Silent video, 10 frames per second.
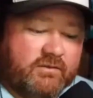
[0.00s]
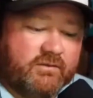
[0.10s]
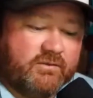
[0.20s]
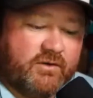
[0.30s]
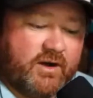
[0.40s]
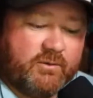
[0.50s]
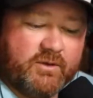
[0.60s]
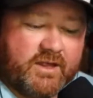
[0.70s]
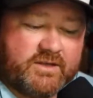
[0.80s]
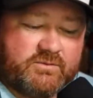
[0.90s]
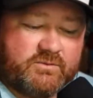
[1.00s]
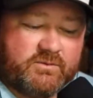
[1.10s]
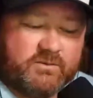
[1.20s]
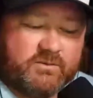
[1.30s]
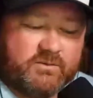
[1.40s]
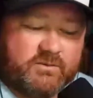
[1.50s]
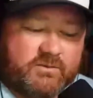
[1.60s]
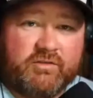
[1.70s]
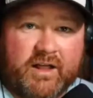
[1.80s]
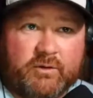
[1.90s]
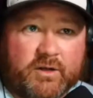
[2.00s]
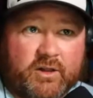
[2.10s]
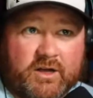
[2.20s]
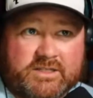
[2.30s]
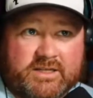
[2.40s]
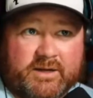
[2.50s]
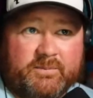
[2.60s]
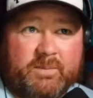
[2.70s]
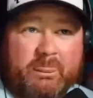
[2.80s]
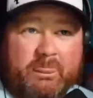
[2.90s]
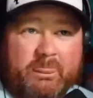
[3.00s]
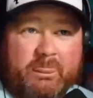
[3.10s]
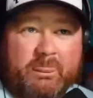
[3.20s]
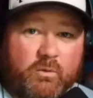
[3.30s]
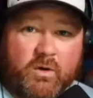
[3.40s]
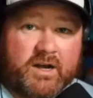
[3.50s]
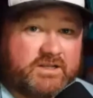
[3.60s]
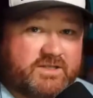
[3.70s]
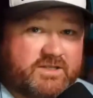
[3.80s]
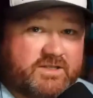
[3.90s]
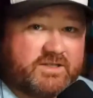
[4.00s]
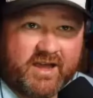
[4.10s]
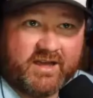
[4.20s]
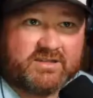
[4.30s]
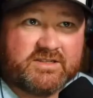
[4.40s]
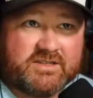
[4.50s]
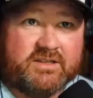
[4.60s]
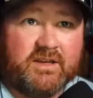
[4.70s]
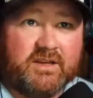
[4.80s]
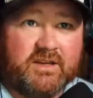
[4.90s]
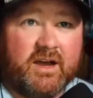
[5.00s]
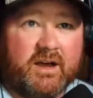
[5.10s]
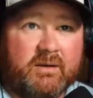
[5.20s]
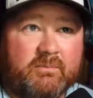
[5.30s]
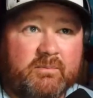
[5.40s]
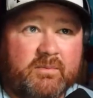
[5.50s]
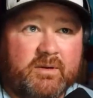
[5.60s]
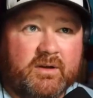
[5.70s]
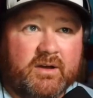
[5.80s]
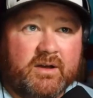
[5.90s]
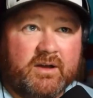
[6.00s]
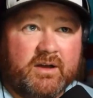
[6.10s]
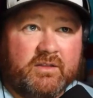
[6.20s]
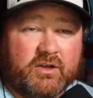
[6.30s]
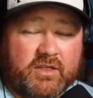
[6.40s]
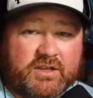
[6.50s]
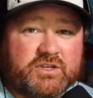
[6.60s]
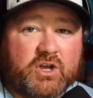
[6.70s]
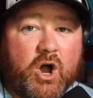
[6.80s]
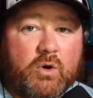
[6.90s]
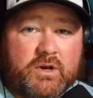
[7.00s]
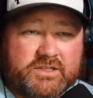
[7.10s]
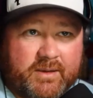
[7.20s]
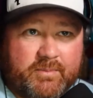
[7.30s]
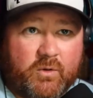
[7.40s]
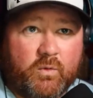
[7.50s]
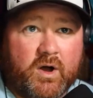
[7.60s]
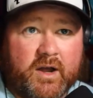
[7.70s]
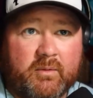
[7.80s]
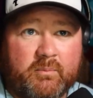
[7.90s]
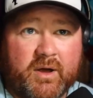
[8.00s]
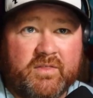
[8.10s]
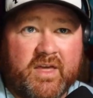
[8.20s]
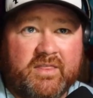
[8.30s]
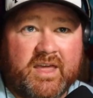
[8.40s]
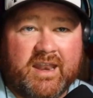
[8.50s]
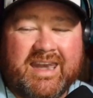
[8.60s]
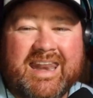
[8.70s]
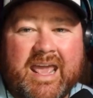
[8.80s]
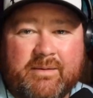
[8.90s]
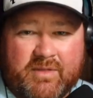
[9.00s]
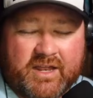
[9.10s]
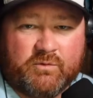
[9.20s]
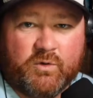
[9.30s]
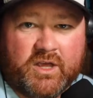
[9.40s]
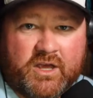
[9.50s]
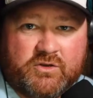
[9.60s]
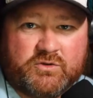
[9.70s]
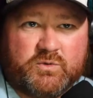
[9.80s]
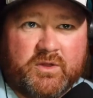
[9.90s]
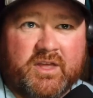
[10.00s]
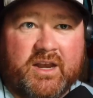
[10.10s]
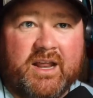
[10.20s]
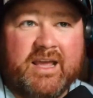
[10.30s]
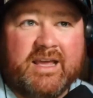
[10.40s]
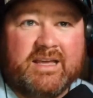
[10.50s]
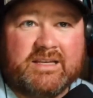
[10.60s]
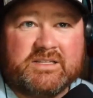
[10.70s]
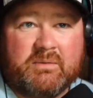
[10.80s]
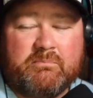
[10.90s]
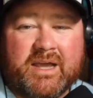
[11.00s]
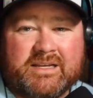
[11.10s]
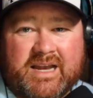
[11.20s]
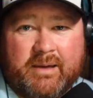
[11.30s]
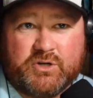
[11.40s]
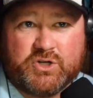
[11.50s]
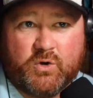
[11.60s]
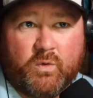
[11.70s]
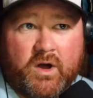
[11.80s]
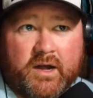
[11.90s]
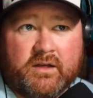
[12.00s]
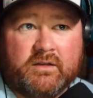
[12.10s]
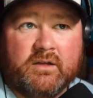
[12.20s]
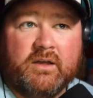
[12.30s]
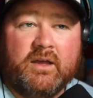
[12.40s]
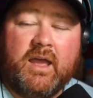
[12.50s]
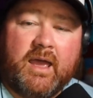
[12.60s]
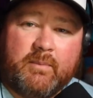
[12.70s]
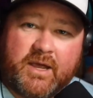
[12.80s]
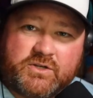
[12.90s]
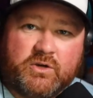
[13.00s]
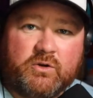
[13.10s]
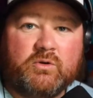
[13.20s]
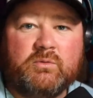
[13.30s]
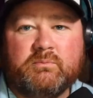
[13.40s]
for anyone that's hopefully following along still, MA1 is still advanced. That's the code is MA1, but then the name that will get used with it is Mixed Amateur 1. MA2